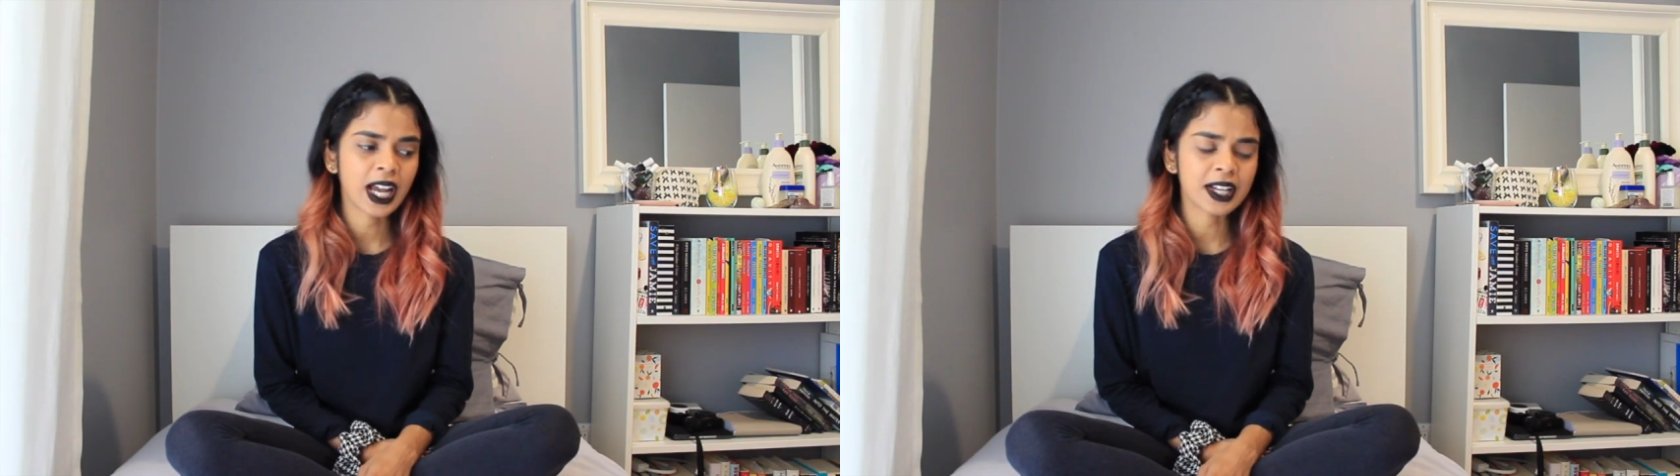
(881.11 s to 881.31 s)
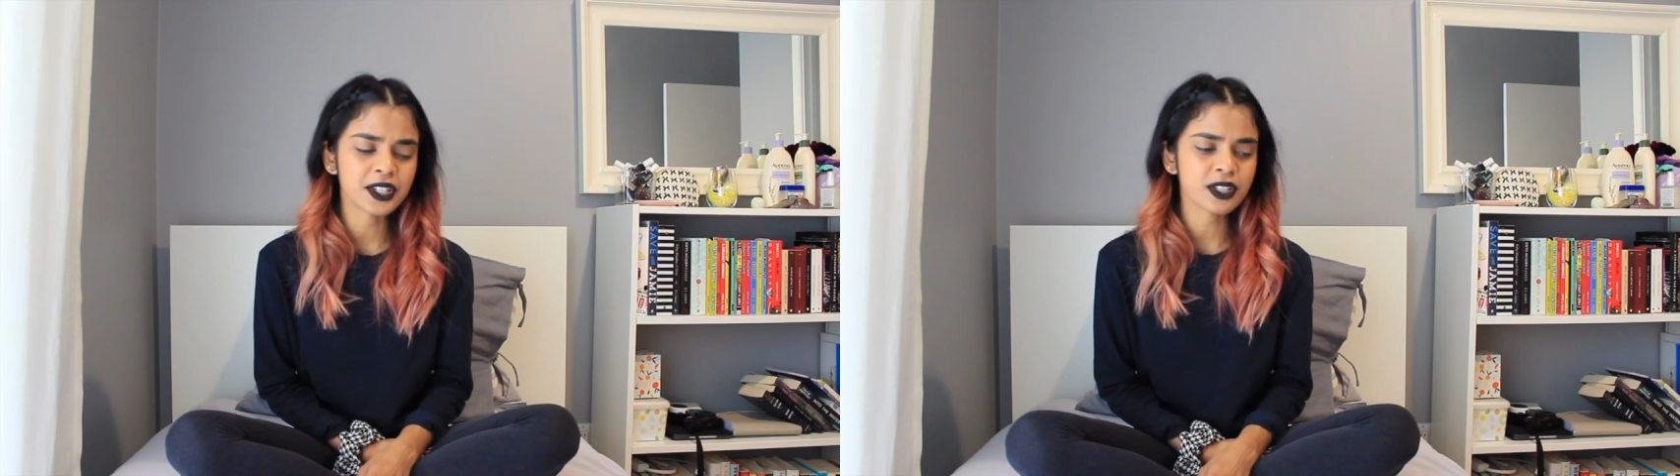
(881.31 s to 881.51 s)

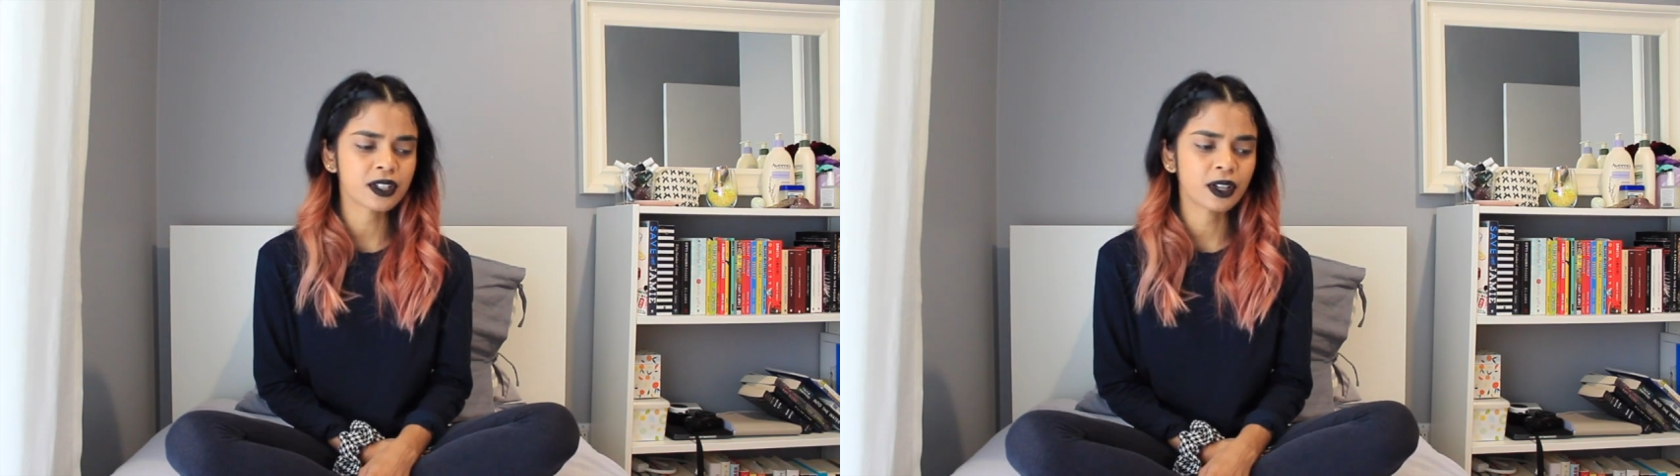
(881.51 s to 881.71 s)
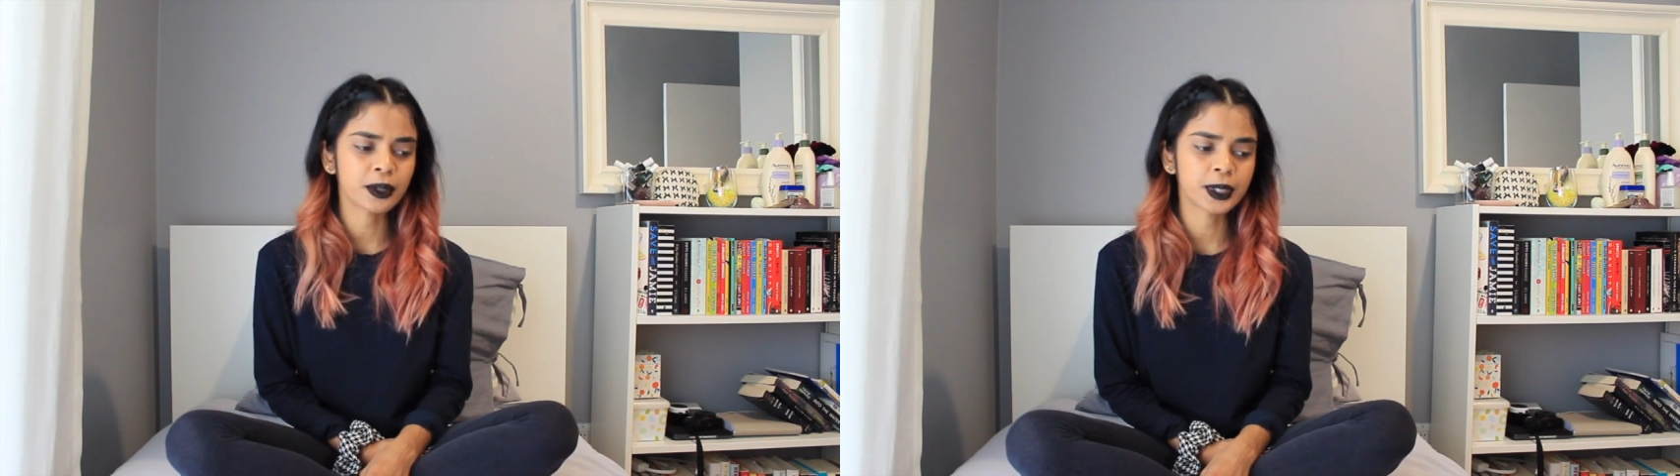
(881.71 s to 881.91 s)
I just
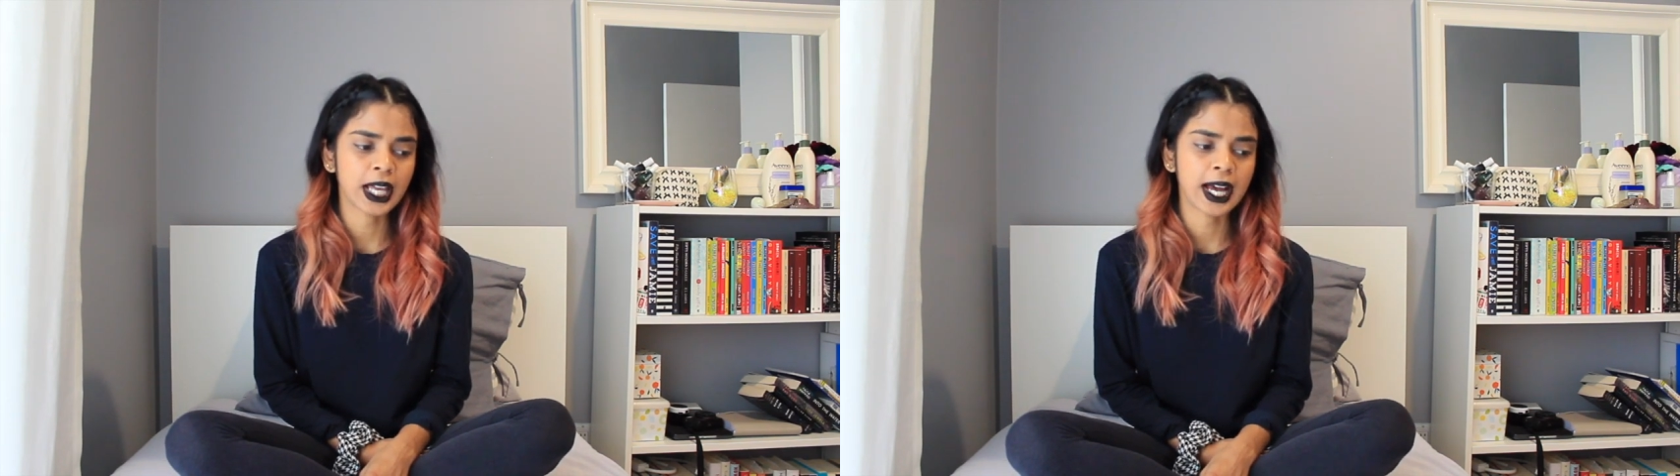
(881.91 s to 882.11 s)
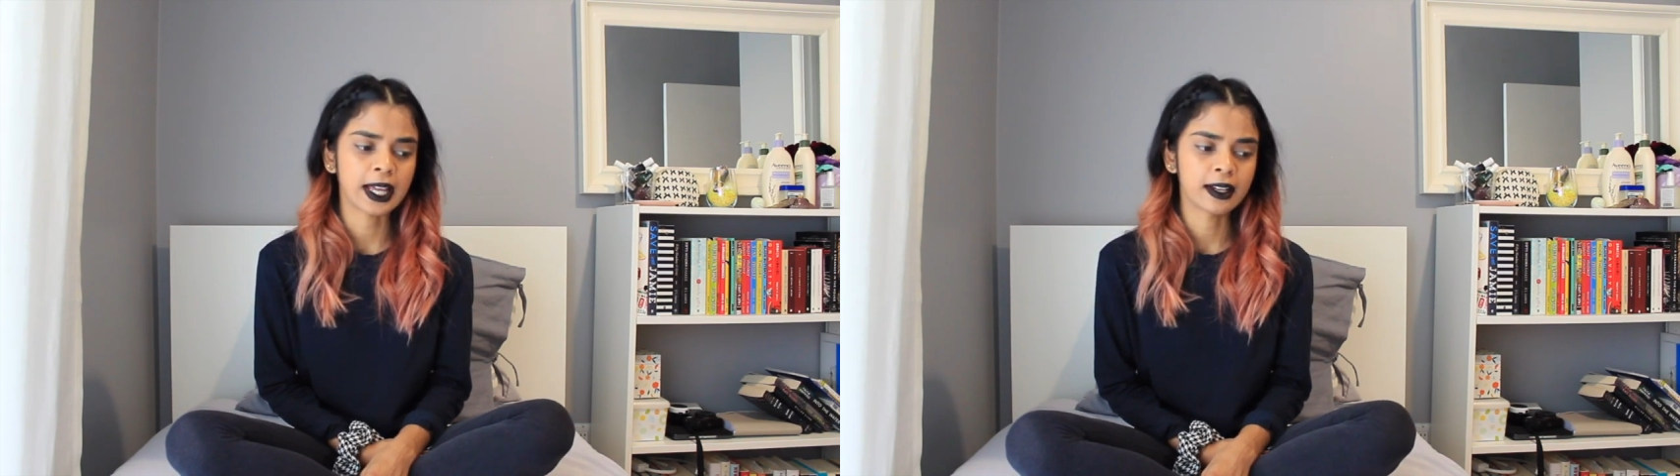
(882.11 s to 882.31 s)
know
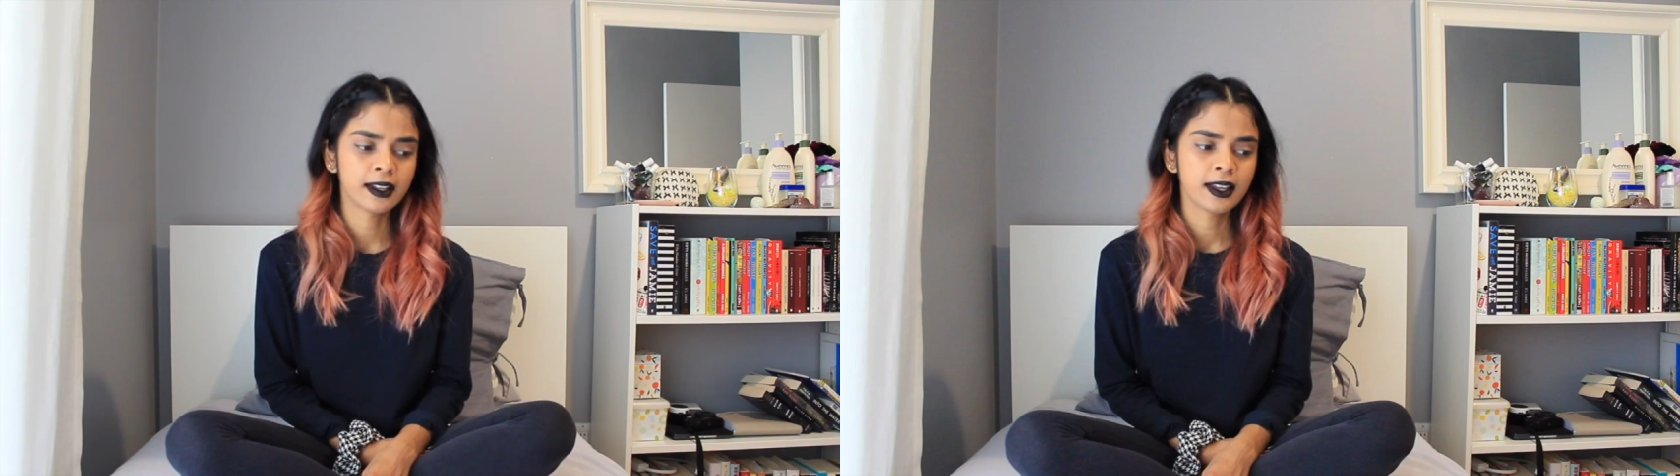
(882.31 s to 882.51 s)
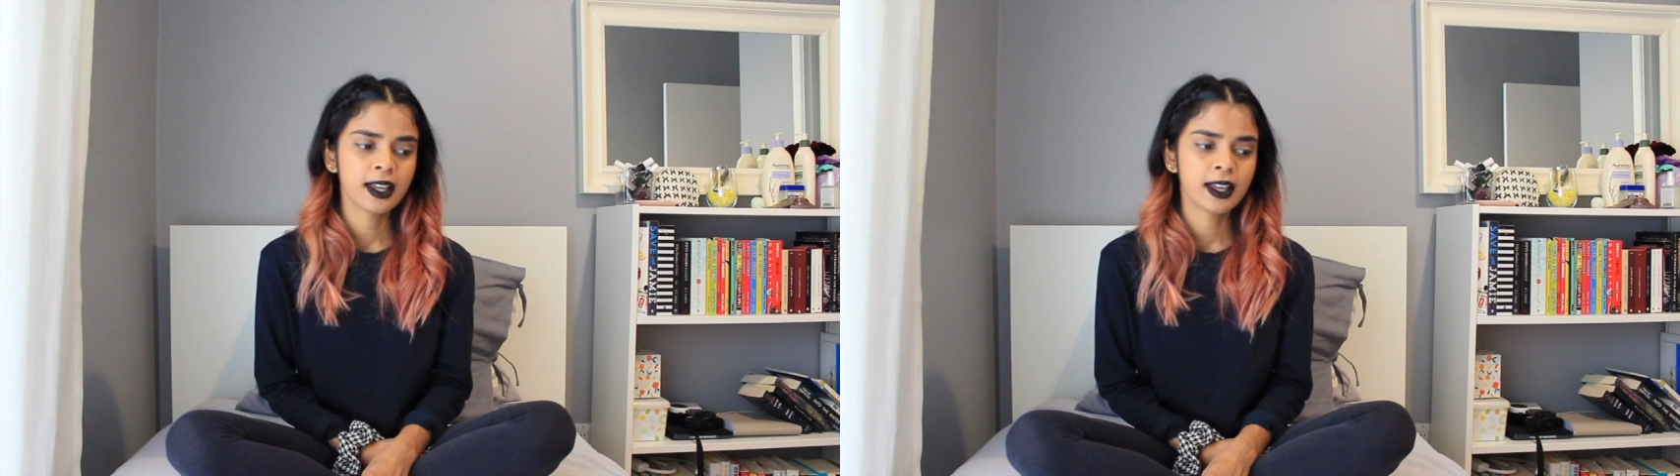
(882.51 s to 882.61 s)
that